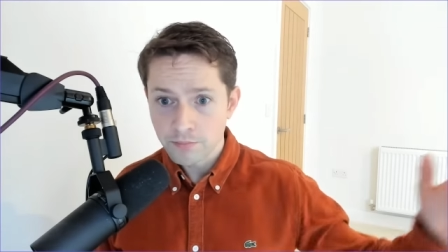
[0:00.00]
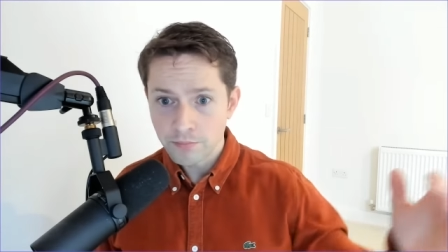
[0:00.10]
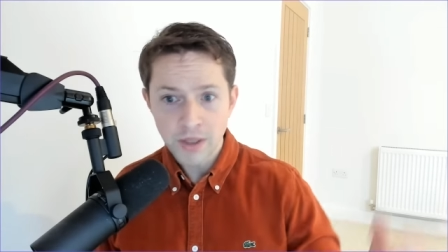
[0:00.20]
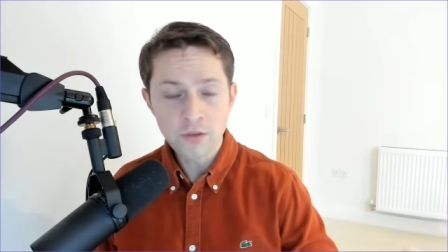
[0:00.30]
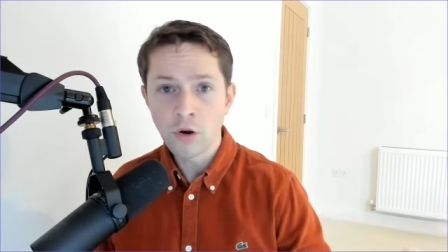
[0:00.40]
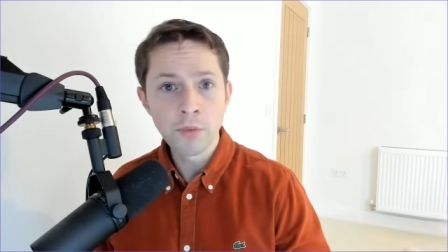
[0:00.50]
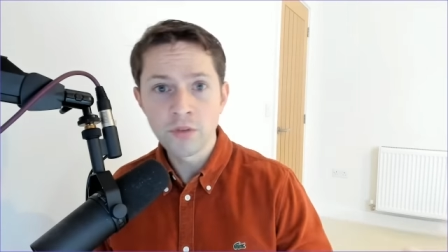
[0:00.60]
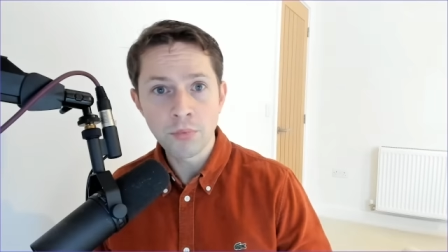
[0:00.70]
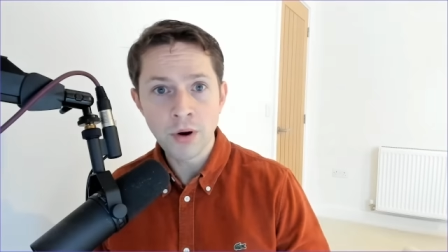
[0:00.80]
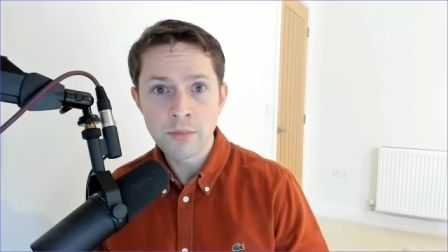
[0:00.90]
being top of
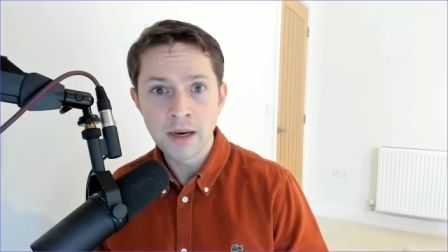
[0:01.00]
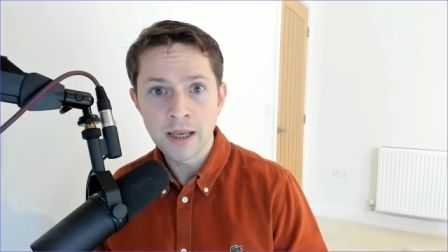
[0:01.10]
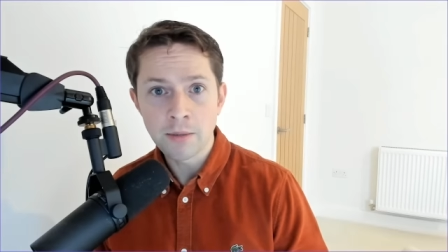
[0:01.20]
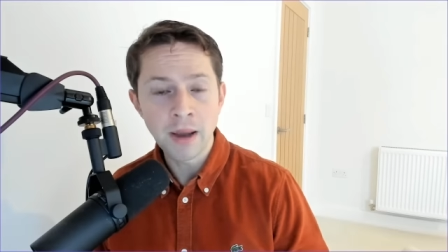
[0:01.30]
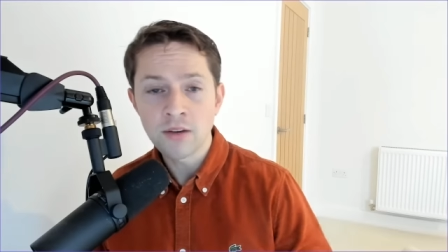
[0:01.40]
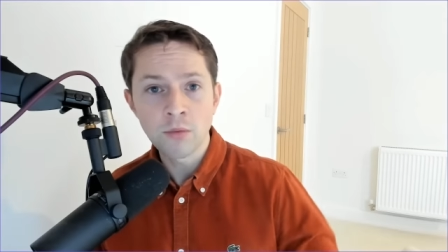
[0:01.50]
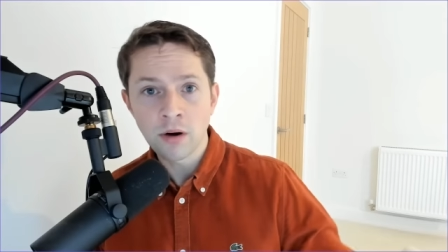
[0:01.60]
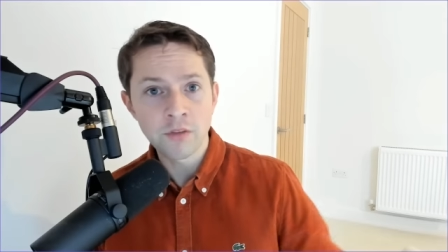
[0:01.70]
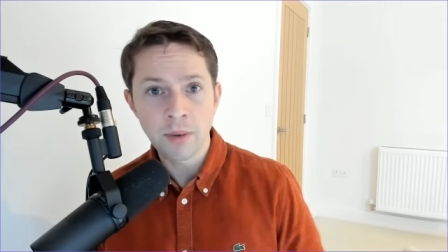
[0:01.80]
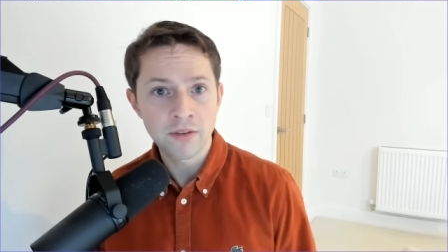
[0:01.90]
the Premier League makes you one
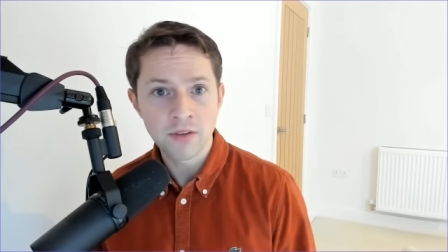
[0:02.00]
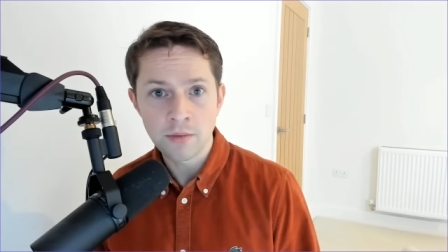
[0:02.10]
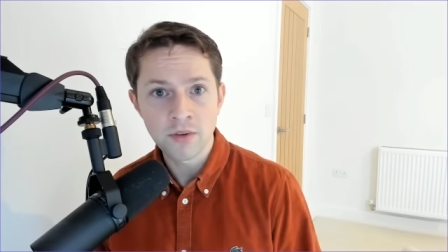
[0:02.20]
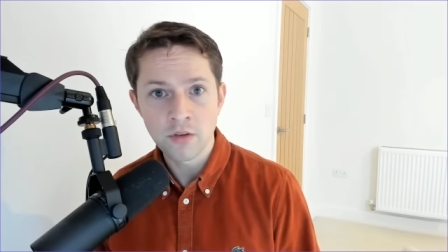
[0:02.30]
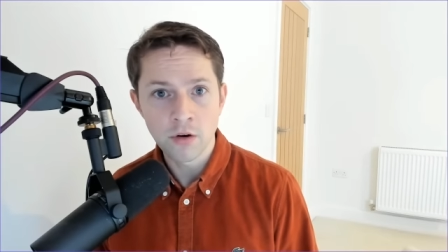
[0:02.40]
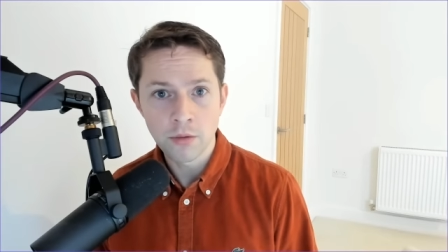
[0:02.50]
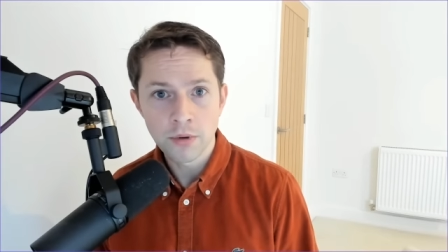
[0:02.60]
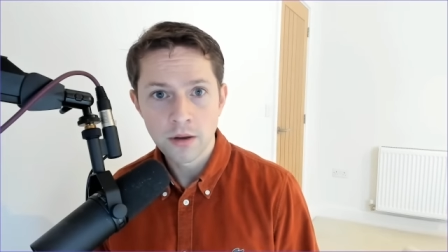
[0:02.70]
of the best teams in Europe.